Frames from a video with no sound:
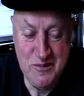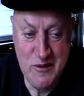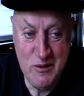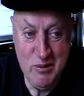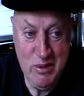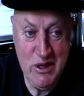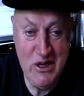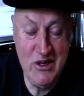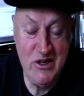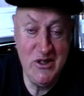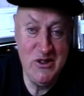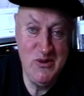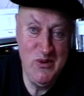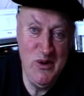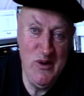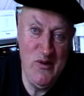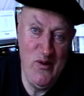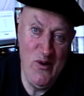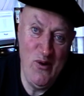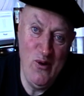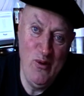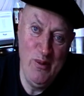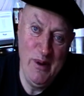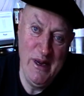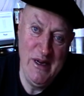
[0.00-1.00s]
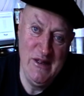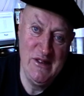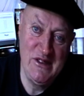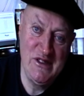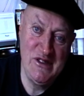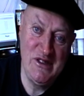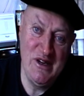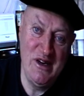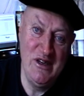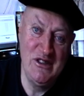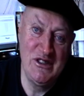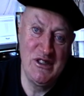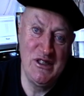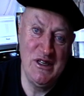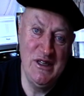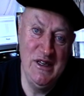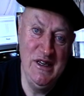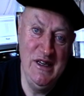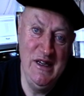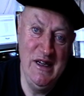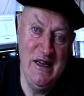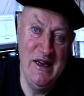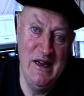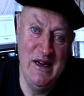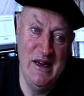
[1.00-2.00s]
Because we've all been
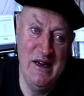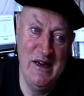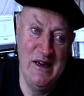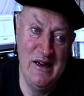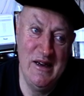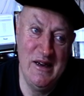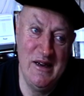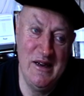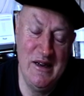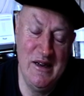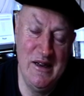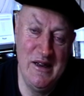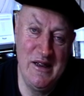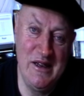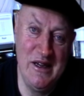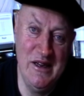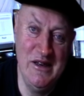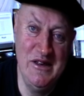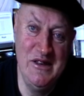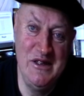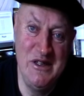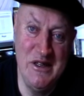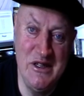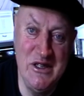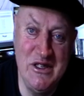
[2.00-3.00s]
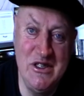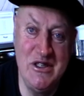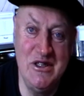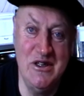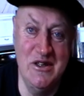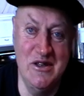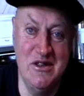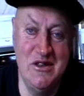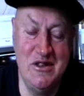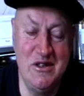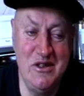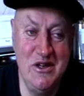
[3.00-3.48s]
socially conditioned.